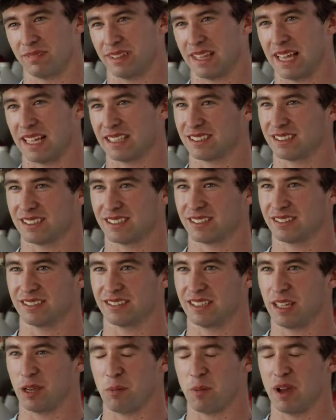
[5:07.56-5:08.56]
that's
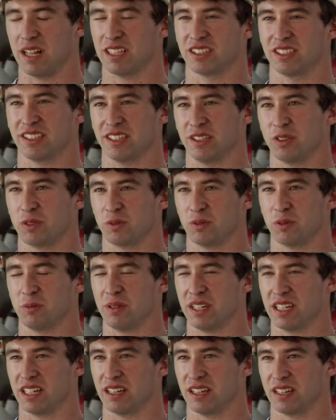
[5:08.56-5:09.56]
immensely useful
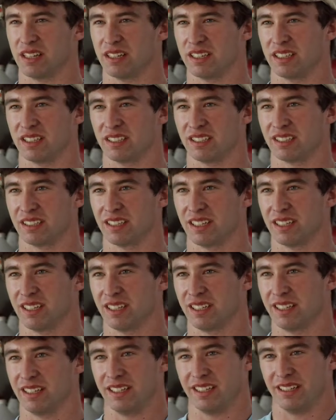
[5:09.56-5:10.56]
because
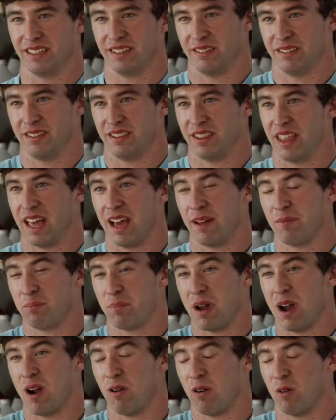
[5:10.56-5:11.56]
that
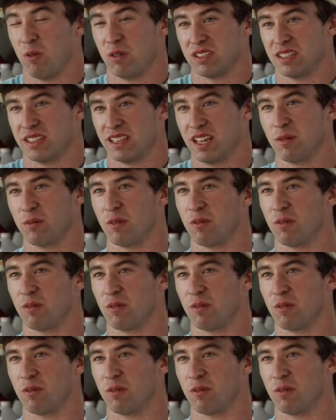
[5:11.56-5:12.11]
power wasn't there